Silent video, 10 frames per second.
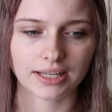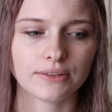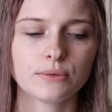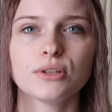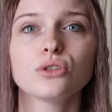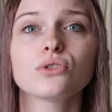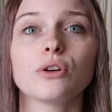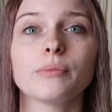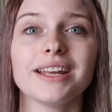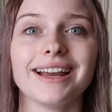It gives me
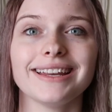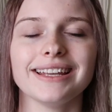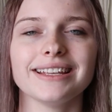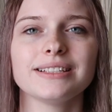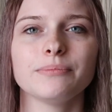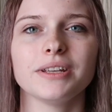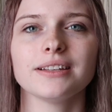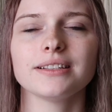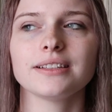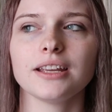so many ideas
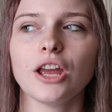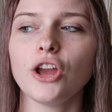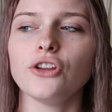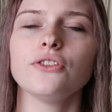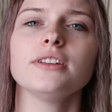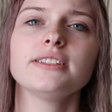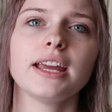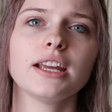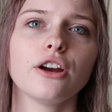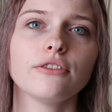because it's like you can
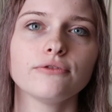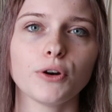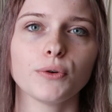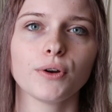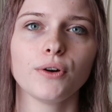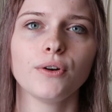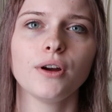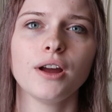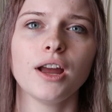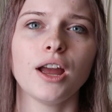take a photo
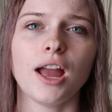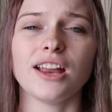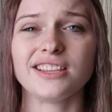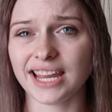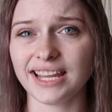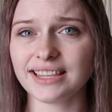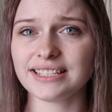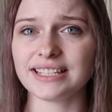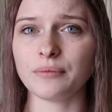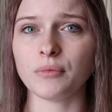and take it the
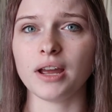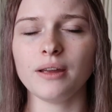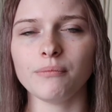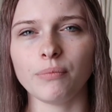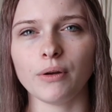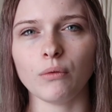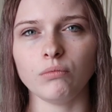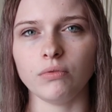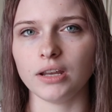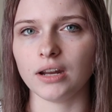same way, but
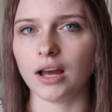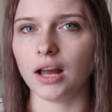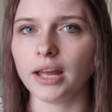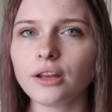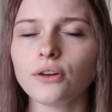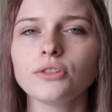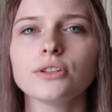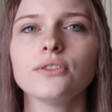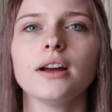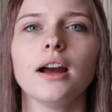when I go
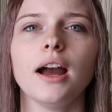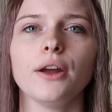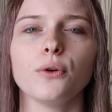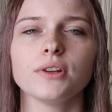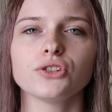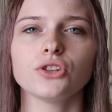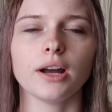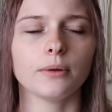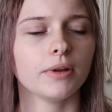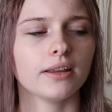to it, I always
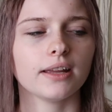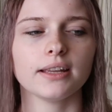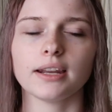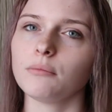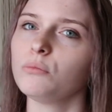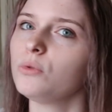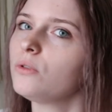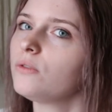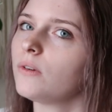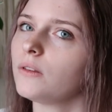try to be like, can I
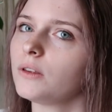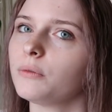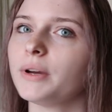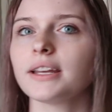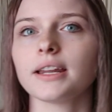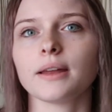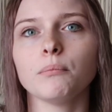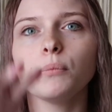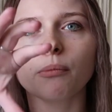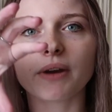move a little bit? Can I
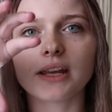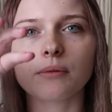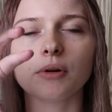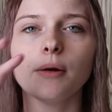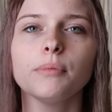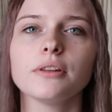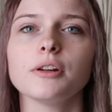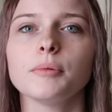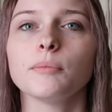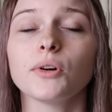put my camera up a
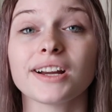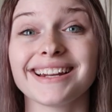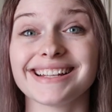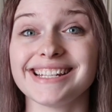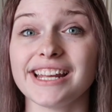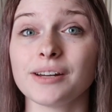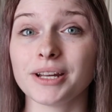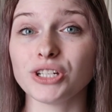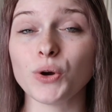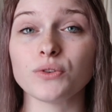little bit more? Can I stand on
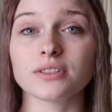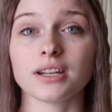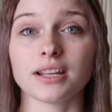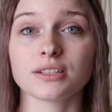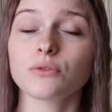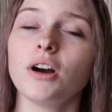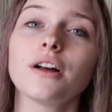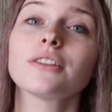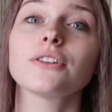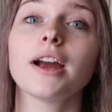my toes? Can I
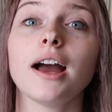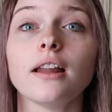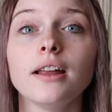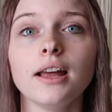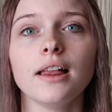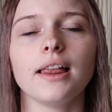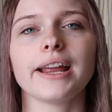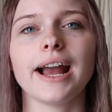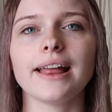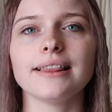squat on the ground?
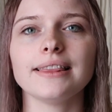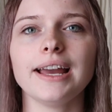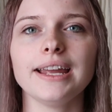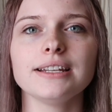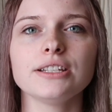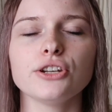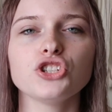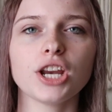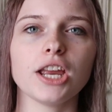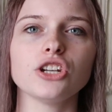Like, I like to
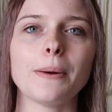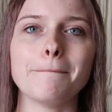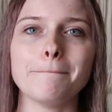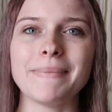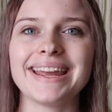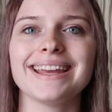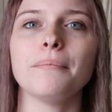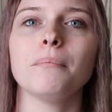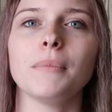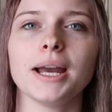change, make it
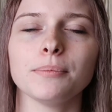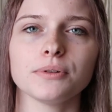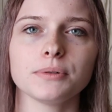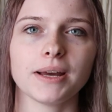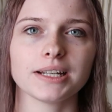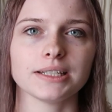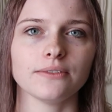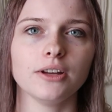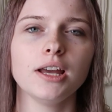my perspective.